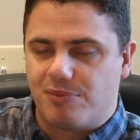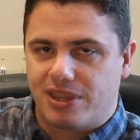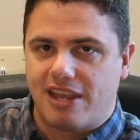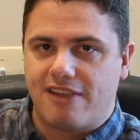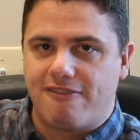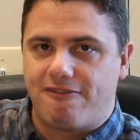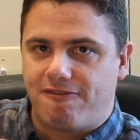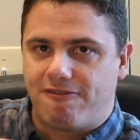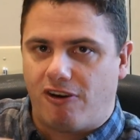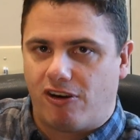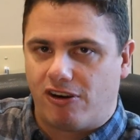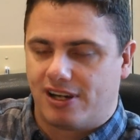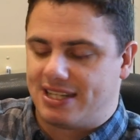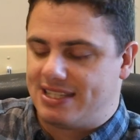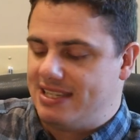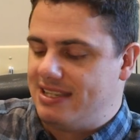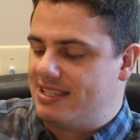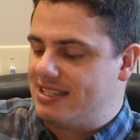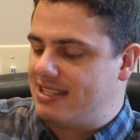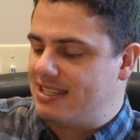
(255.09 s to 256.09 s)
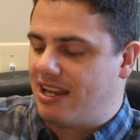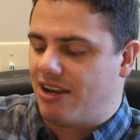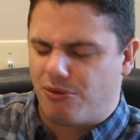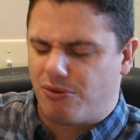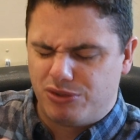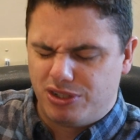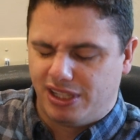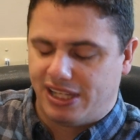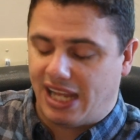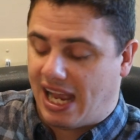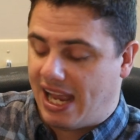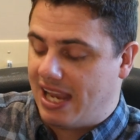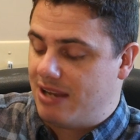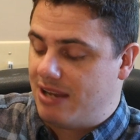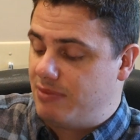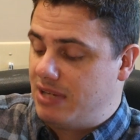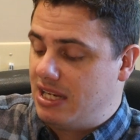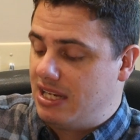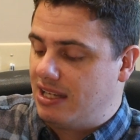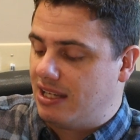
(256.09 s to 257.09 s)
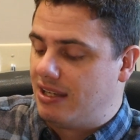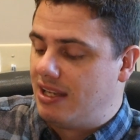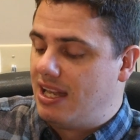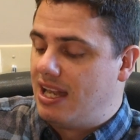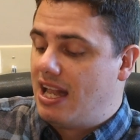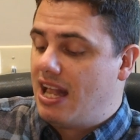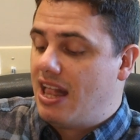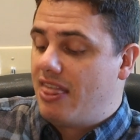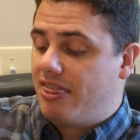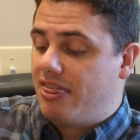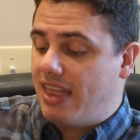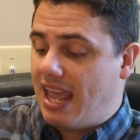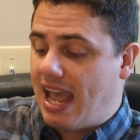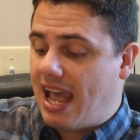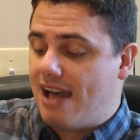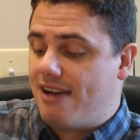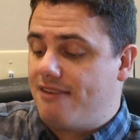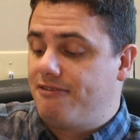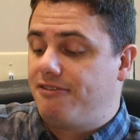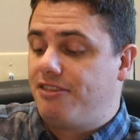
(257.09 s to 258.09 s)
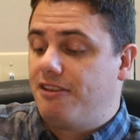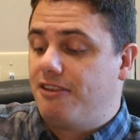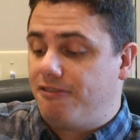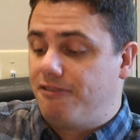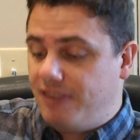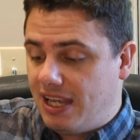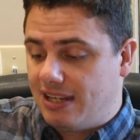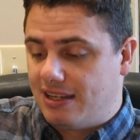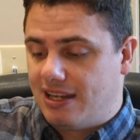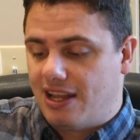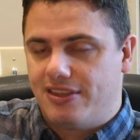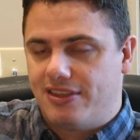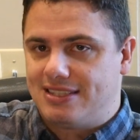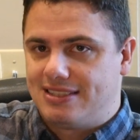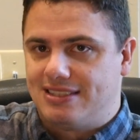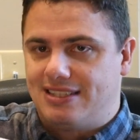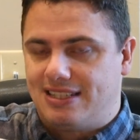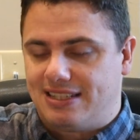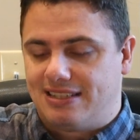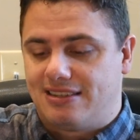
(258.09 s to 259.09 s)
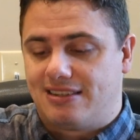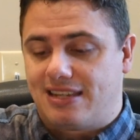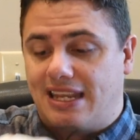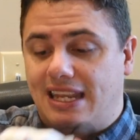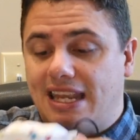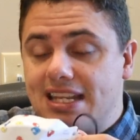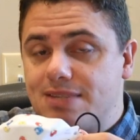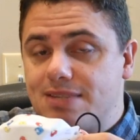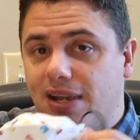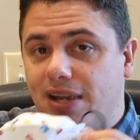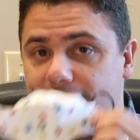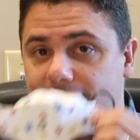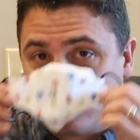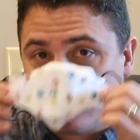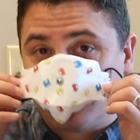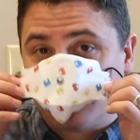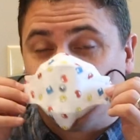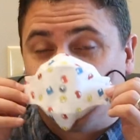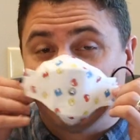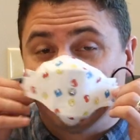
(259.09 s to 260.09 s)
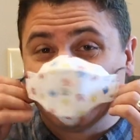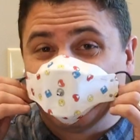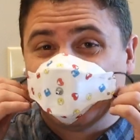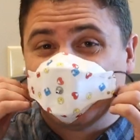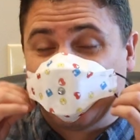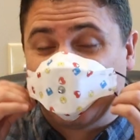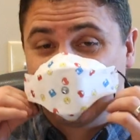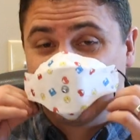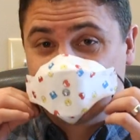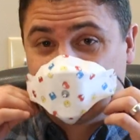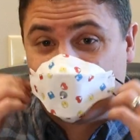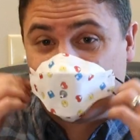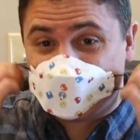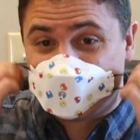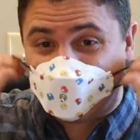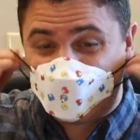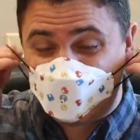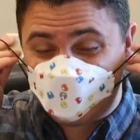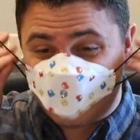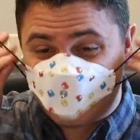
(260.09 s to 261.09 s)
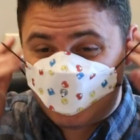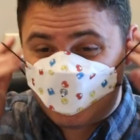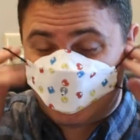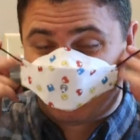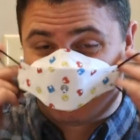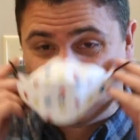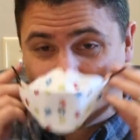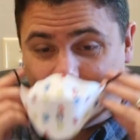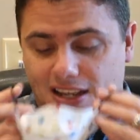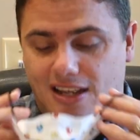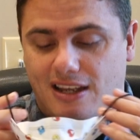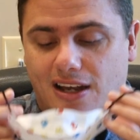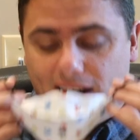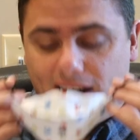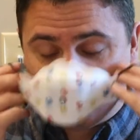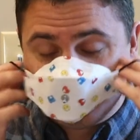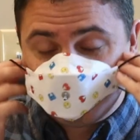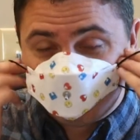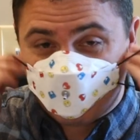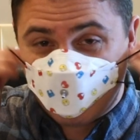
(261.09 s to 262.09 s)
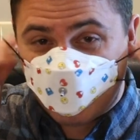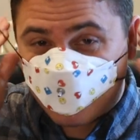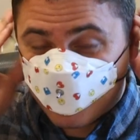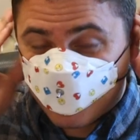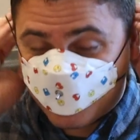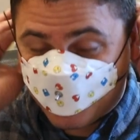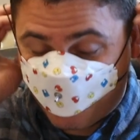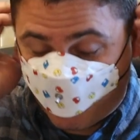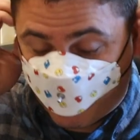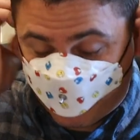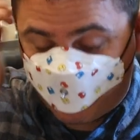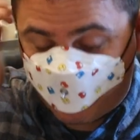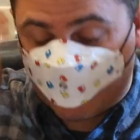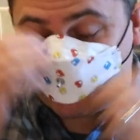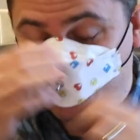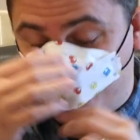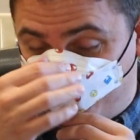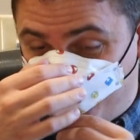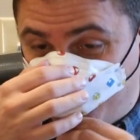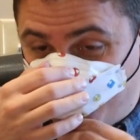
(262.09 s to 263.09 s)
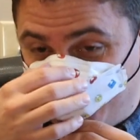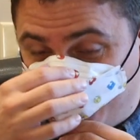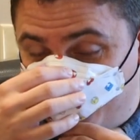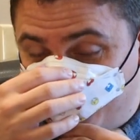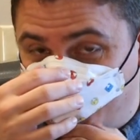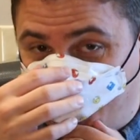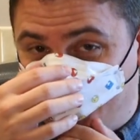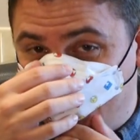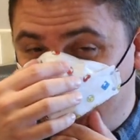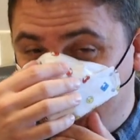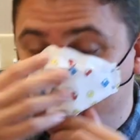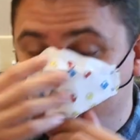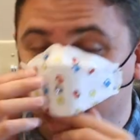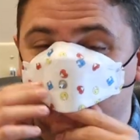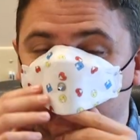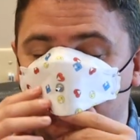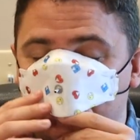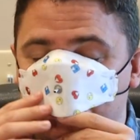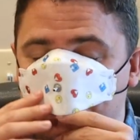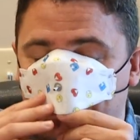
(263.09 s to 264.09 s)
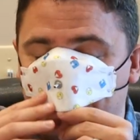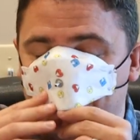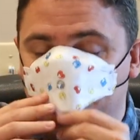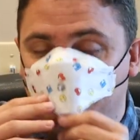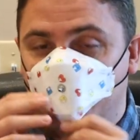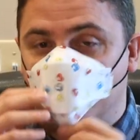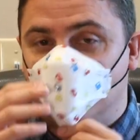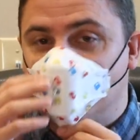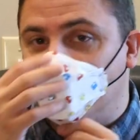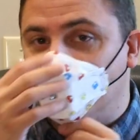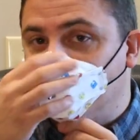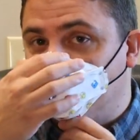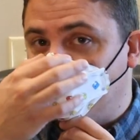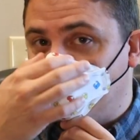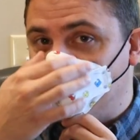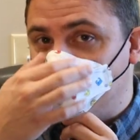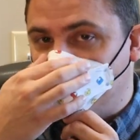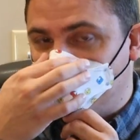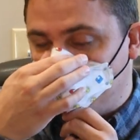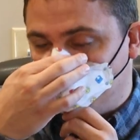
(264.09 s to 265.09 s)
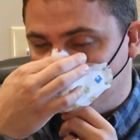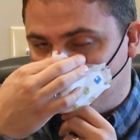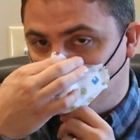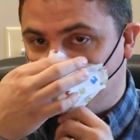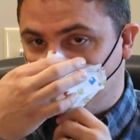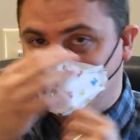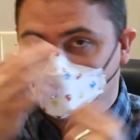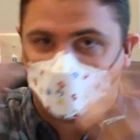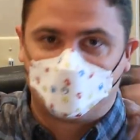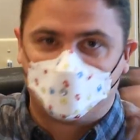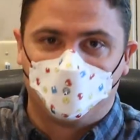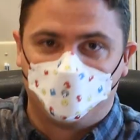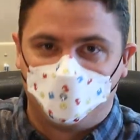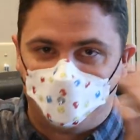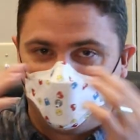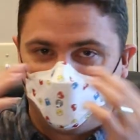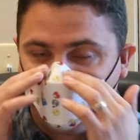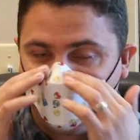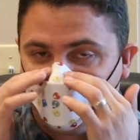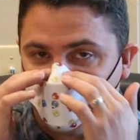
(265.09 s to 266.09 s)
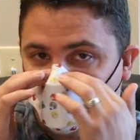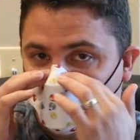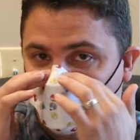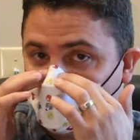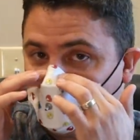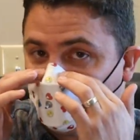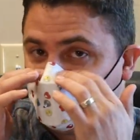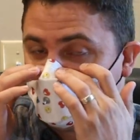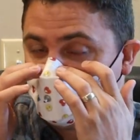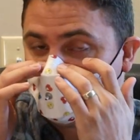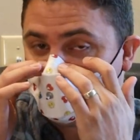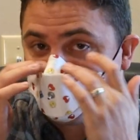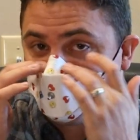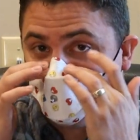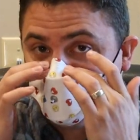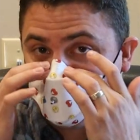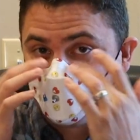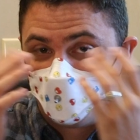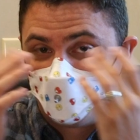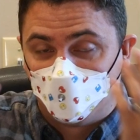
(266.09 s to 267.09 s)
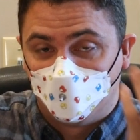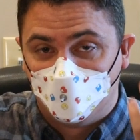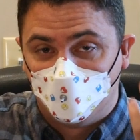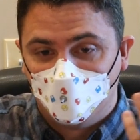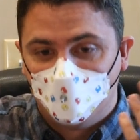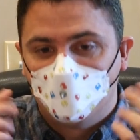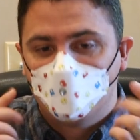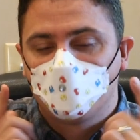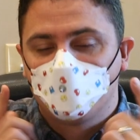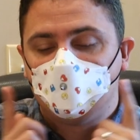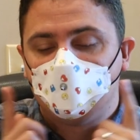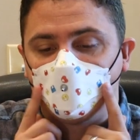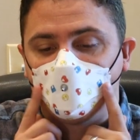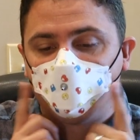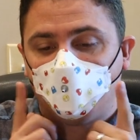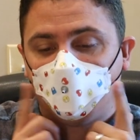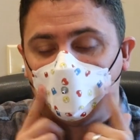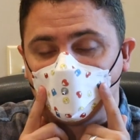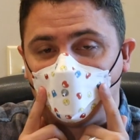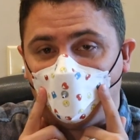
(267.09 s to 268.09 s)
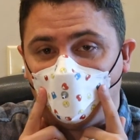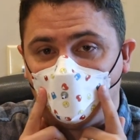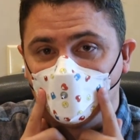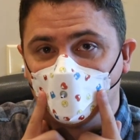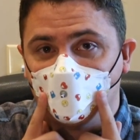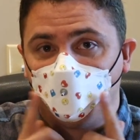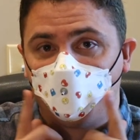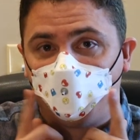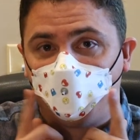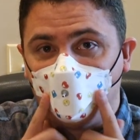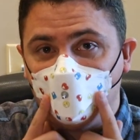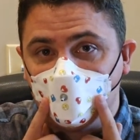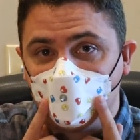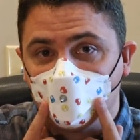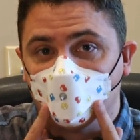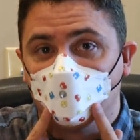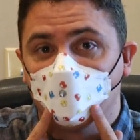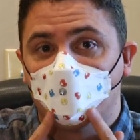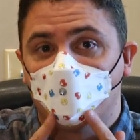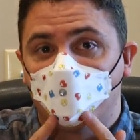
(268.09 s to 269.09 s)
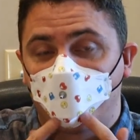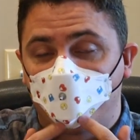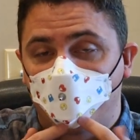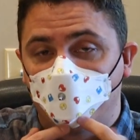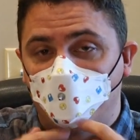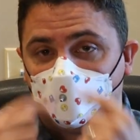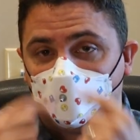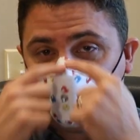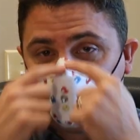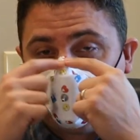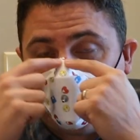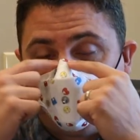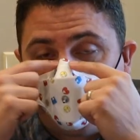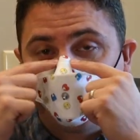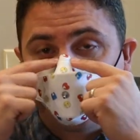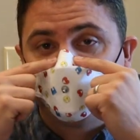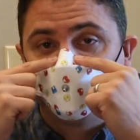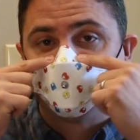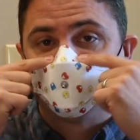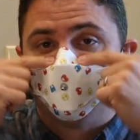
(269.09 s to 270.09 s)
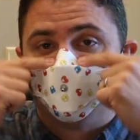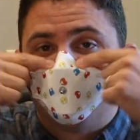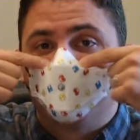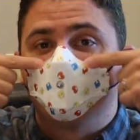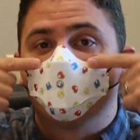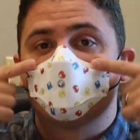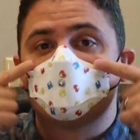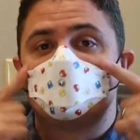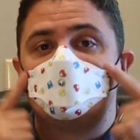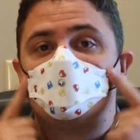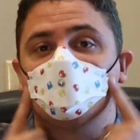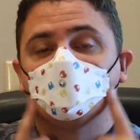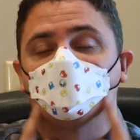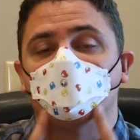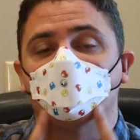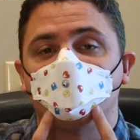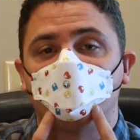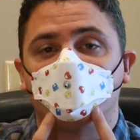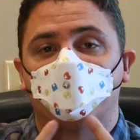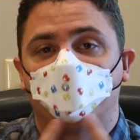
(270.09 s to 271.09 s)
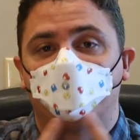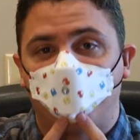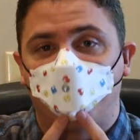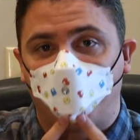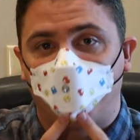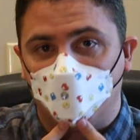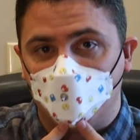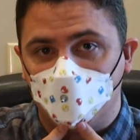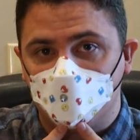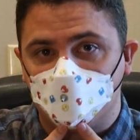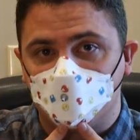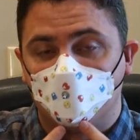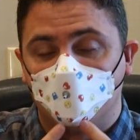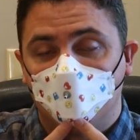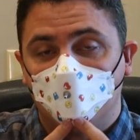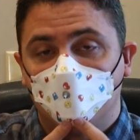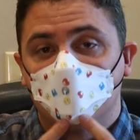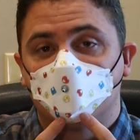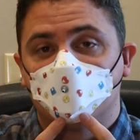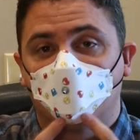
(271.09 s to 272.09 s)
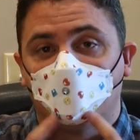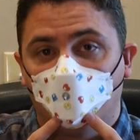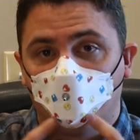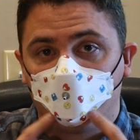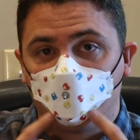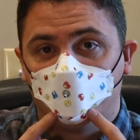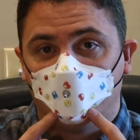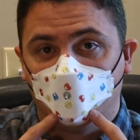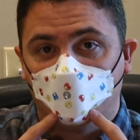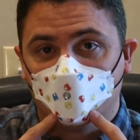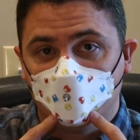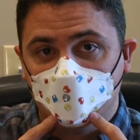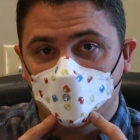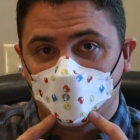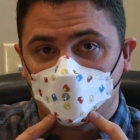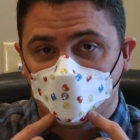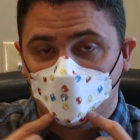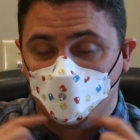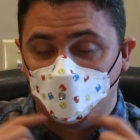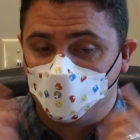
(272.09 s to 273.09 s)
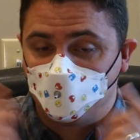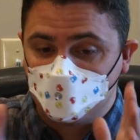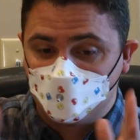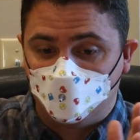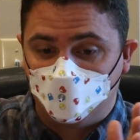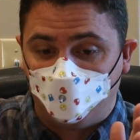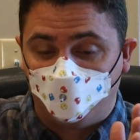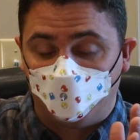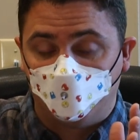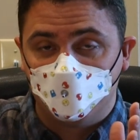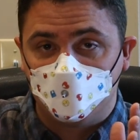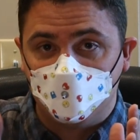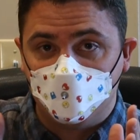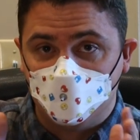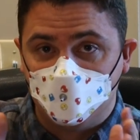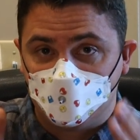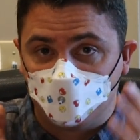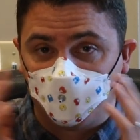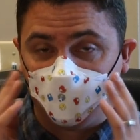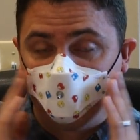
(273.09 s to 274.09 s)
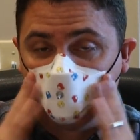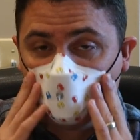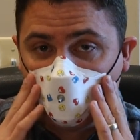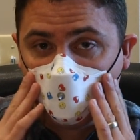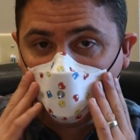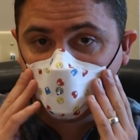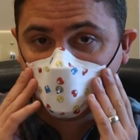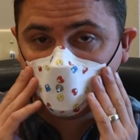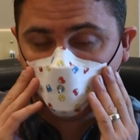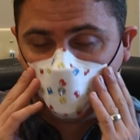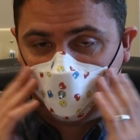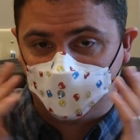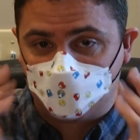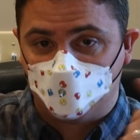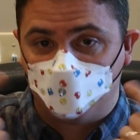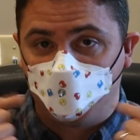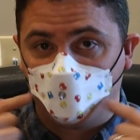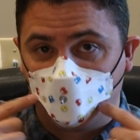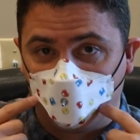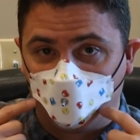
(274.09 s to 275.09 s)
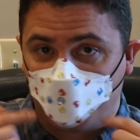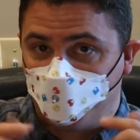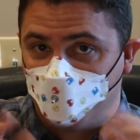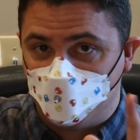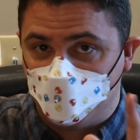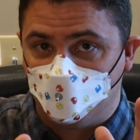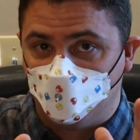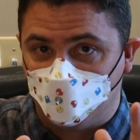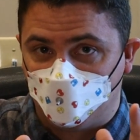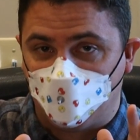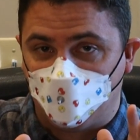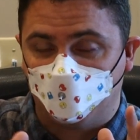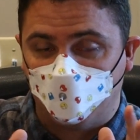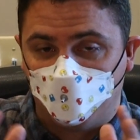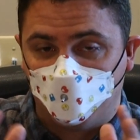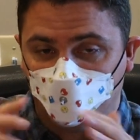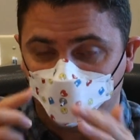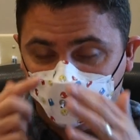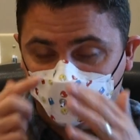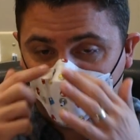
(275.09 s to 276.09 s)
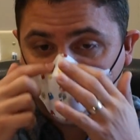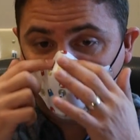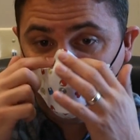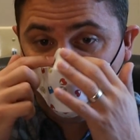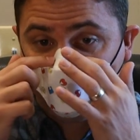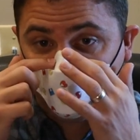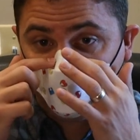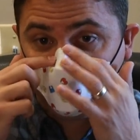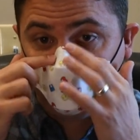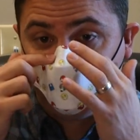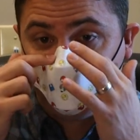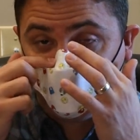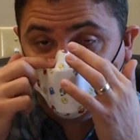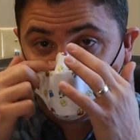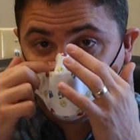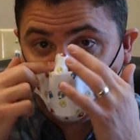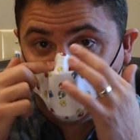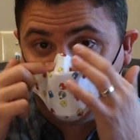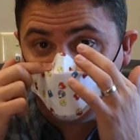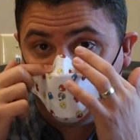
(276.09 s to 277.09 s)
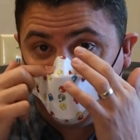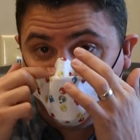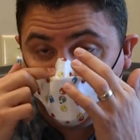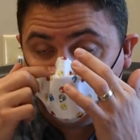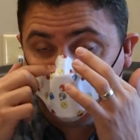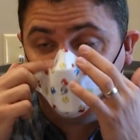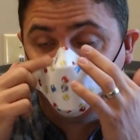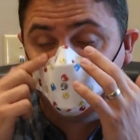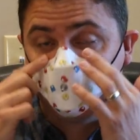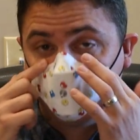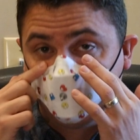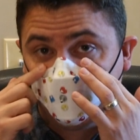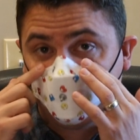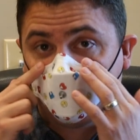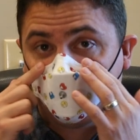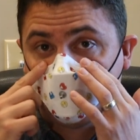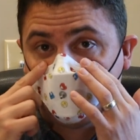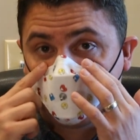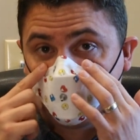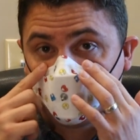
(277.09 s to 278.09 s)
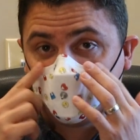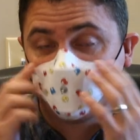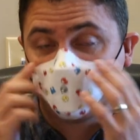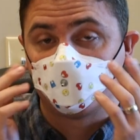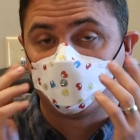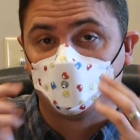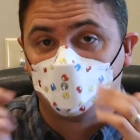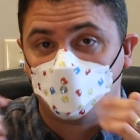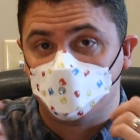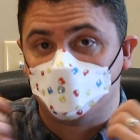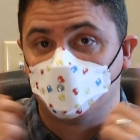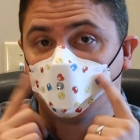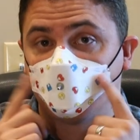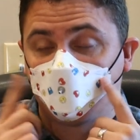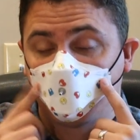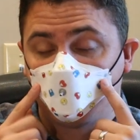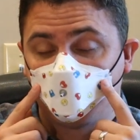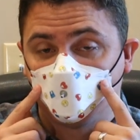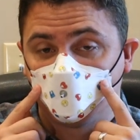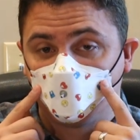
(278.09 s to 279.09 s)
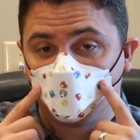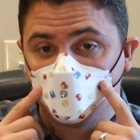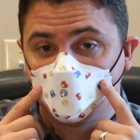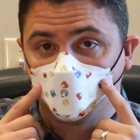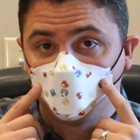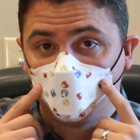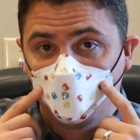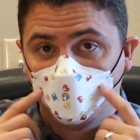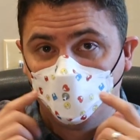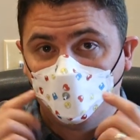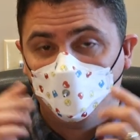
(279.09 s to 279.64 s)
But they far exceed the standard. Really high-end media. They have the fit. Now, this is kids mass and adult. And it actually, I tested these uh, and they performed really well even on an adult face. No, okay, it's, it's kind of funny for me to wear a kid's mask, but these masks also feature the fit. They have a design that seals against your face to help prevent leakage. Now, it doesn't guarantee simply buying this mask and putting it on your face you get that level, but if you can if you can drive to a high fit, you get high protection because you got that filtration.